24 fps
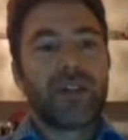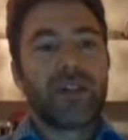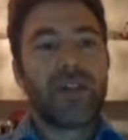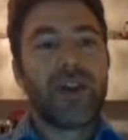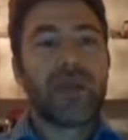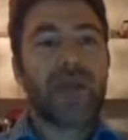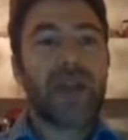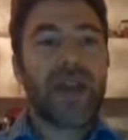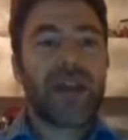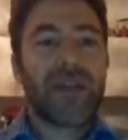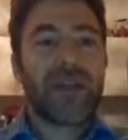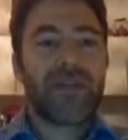
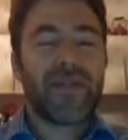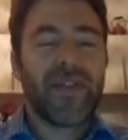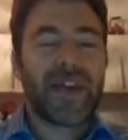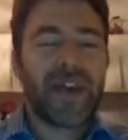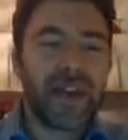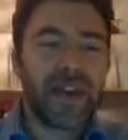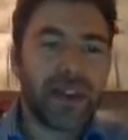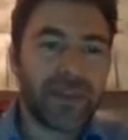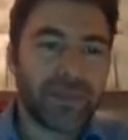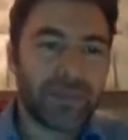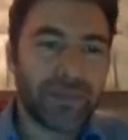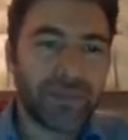The ring
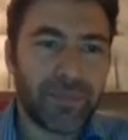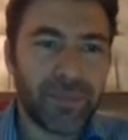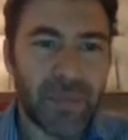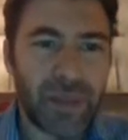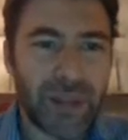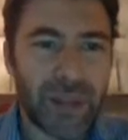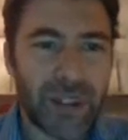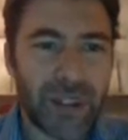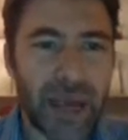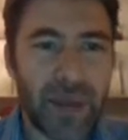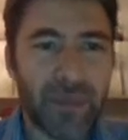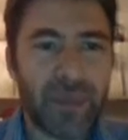finger.
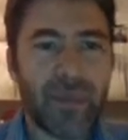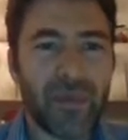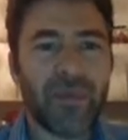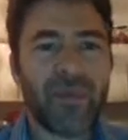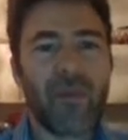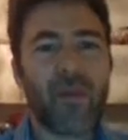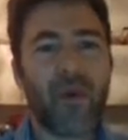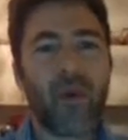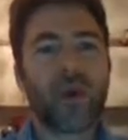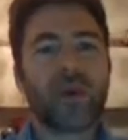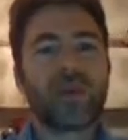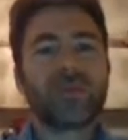Step
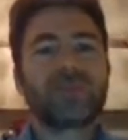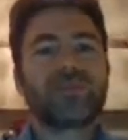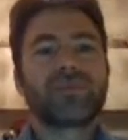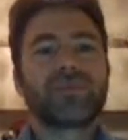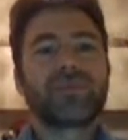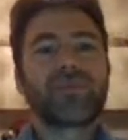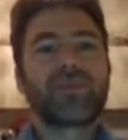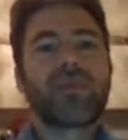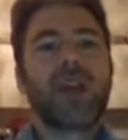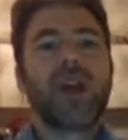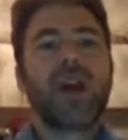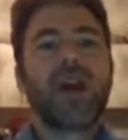4.
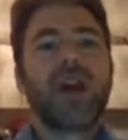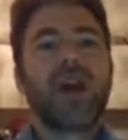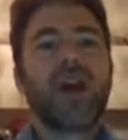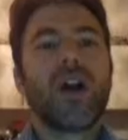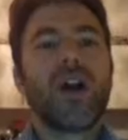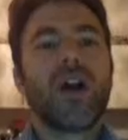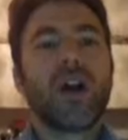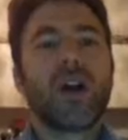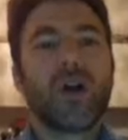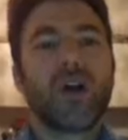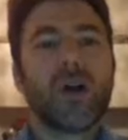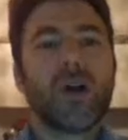
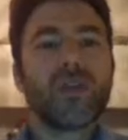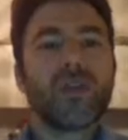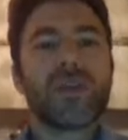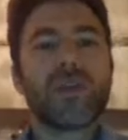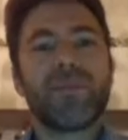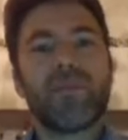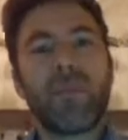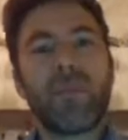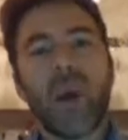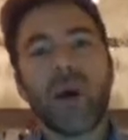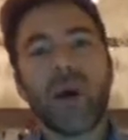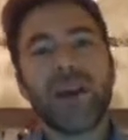Could the
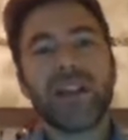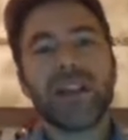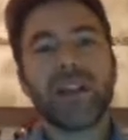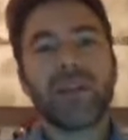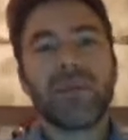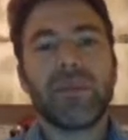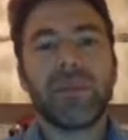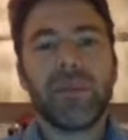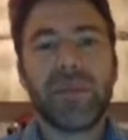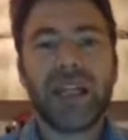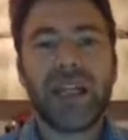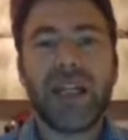point
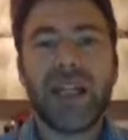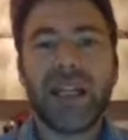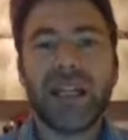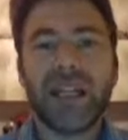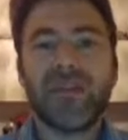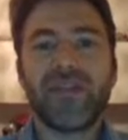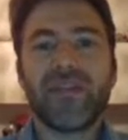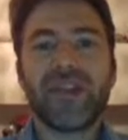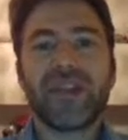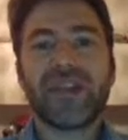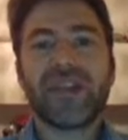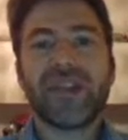be
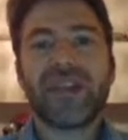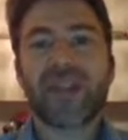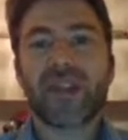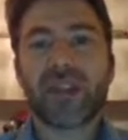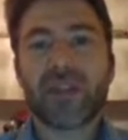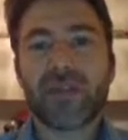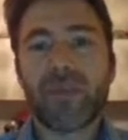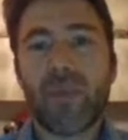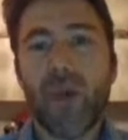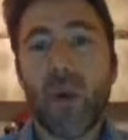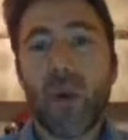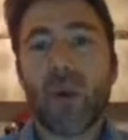infinitely
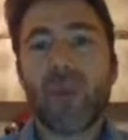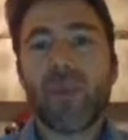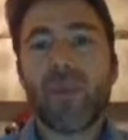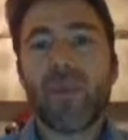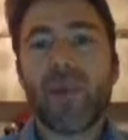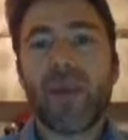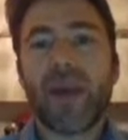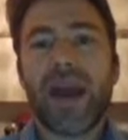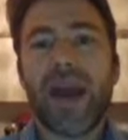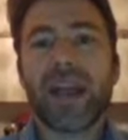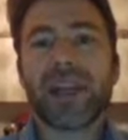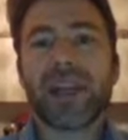small,
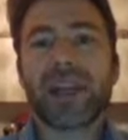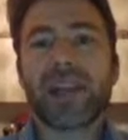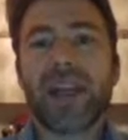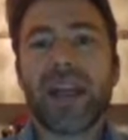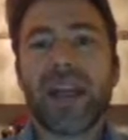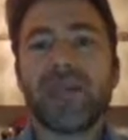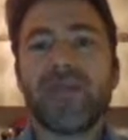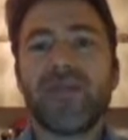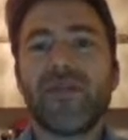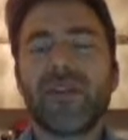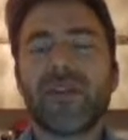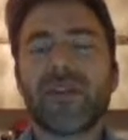as an
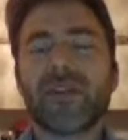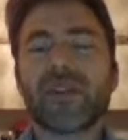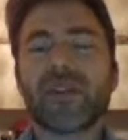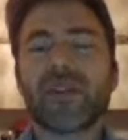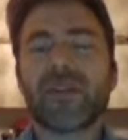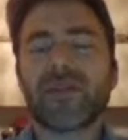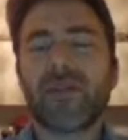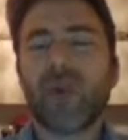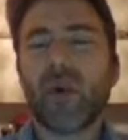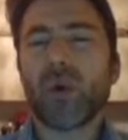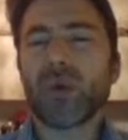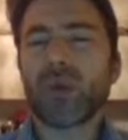infinite
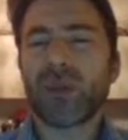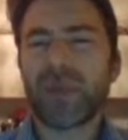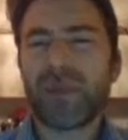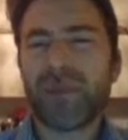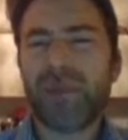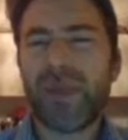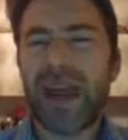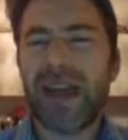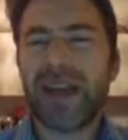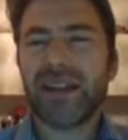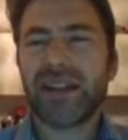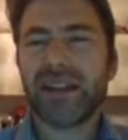small
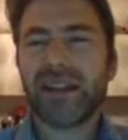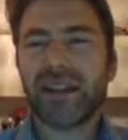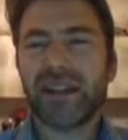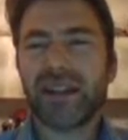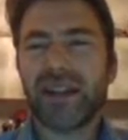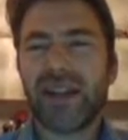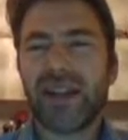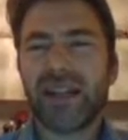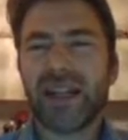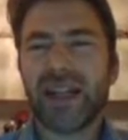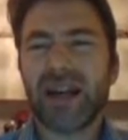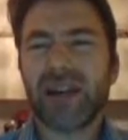space,
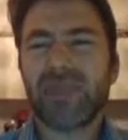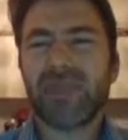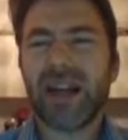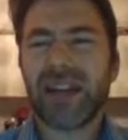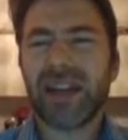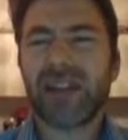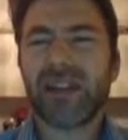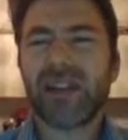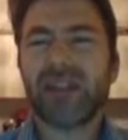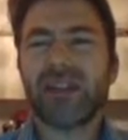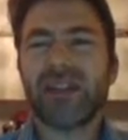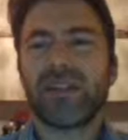a
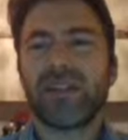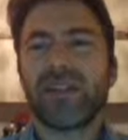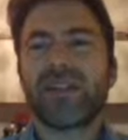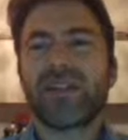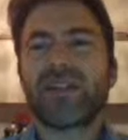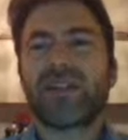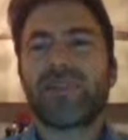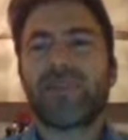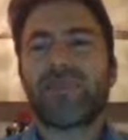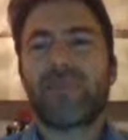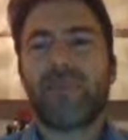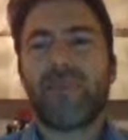
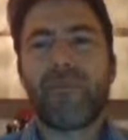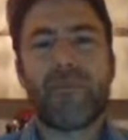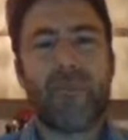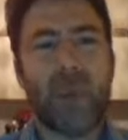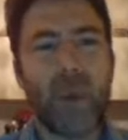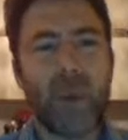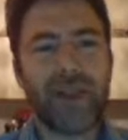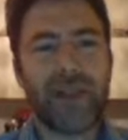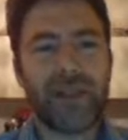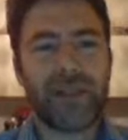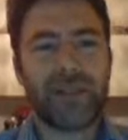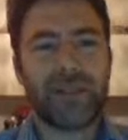dimensionless
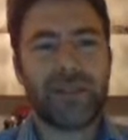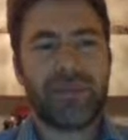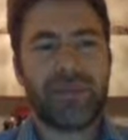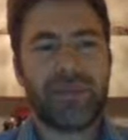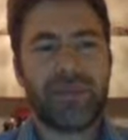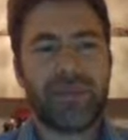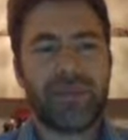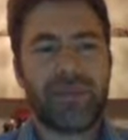point?